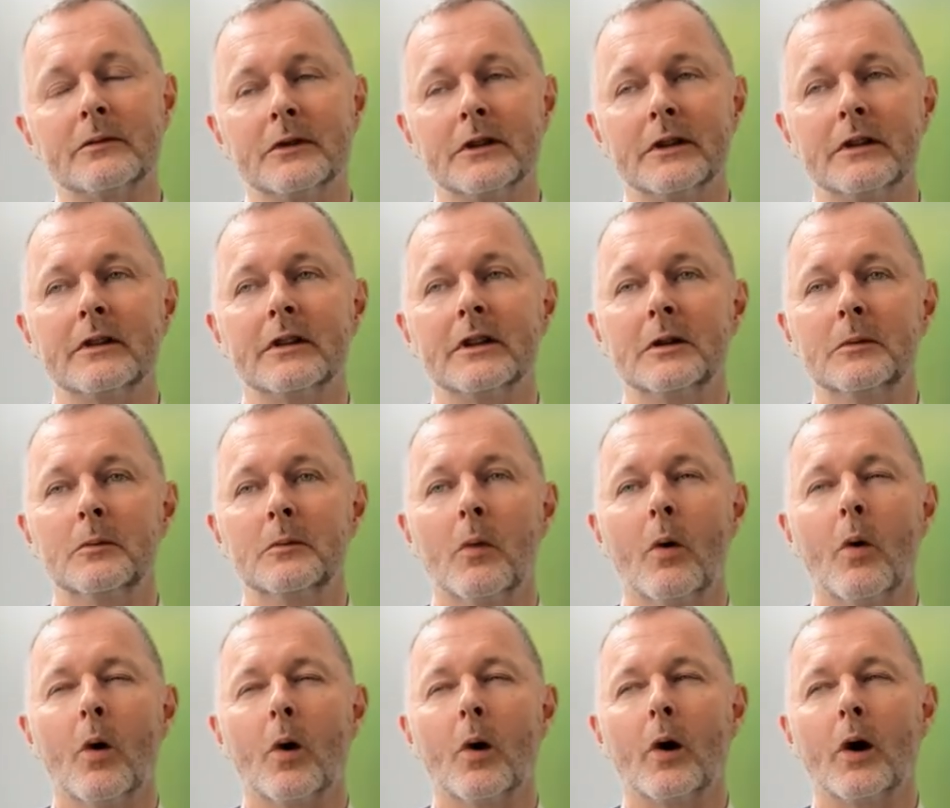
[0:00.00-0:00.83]
We see
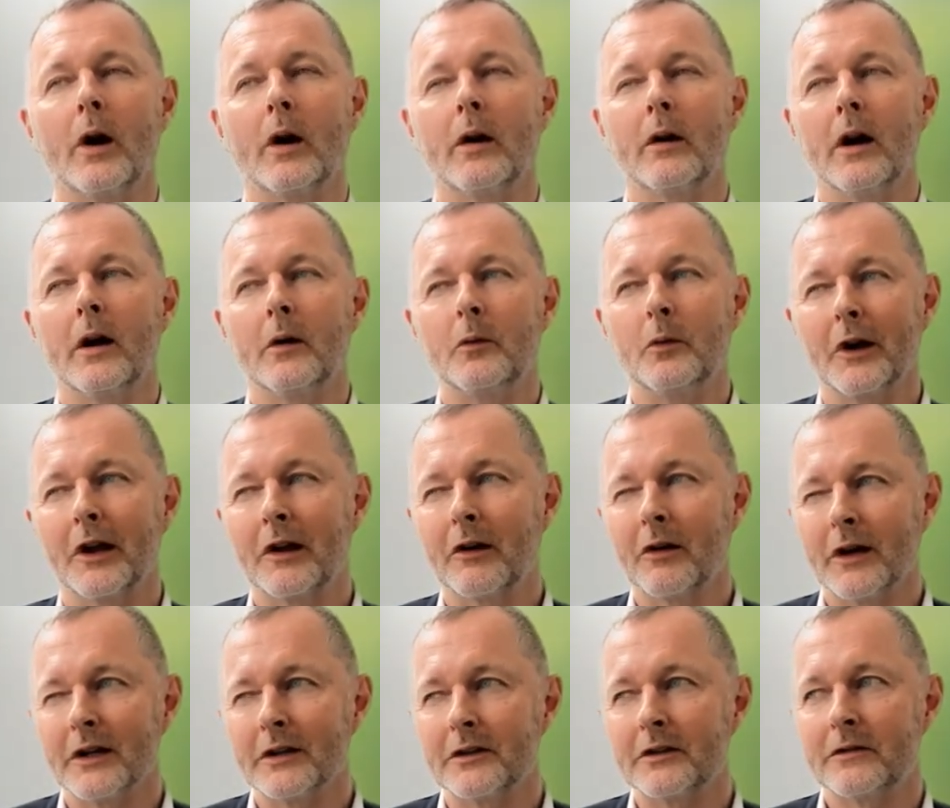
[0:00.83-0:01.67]
more
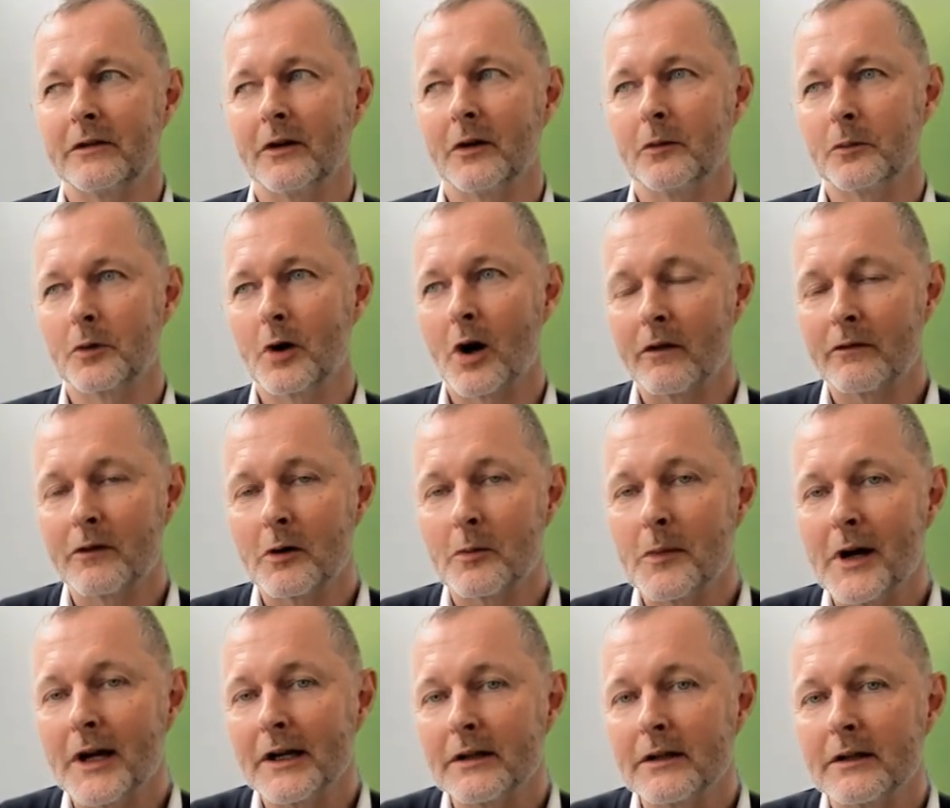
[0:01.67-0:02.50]
requests from
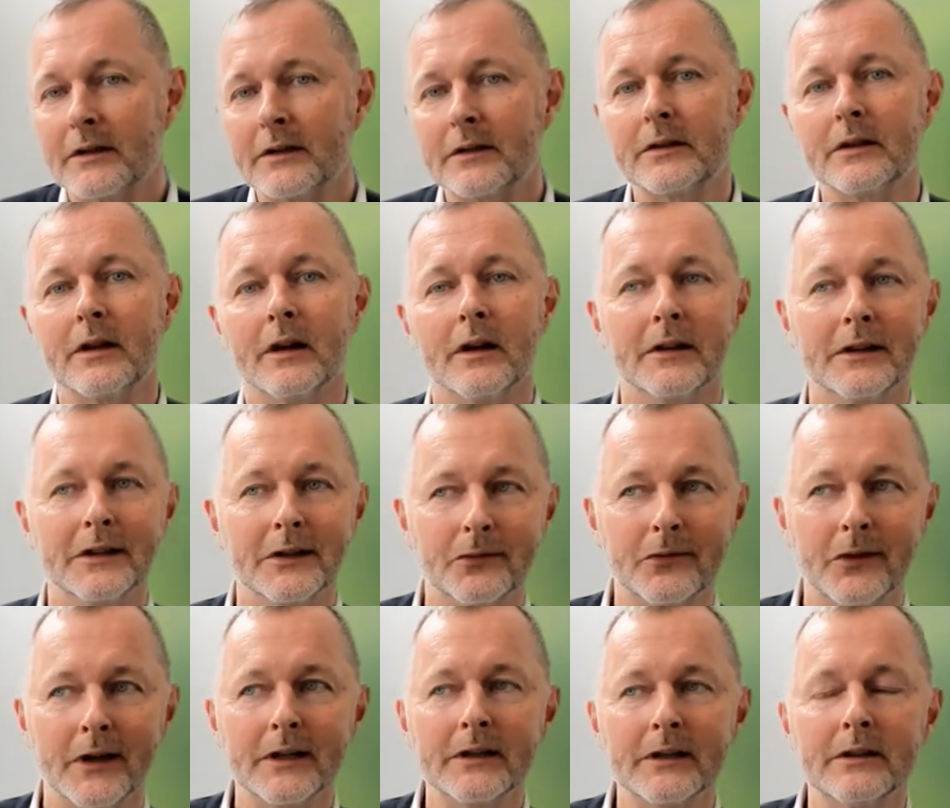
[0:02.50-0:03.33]
government,
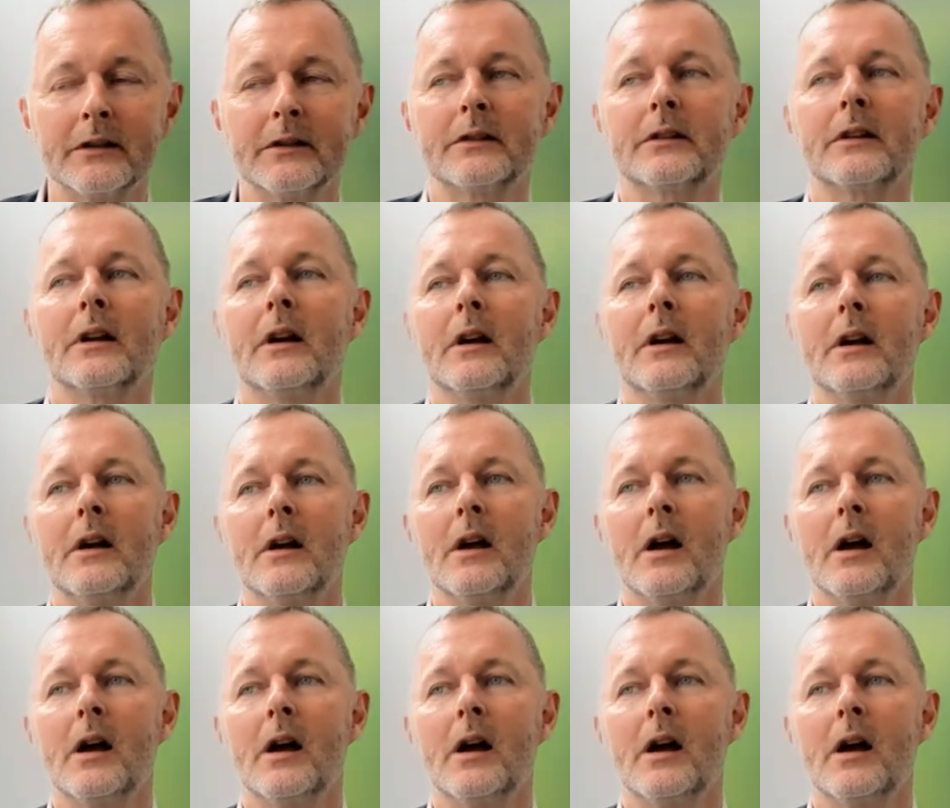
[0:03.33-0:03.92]
defense.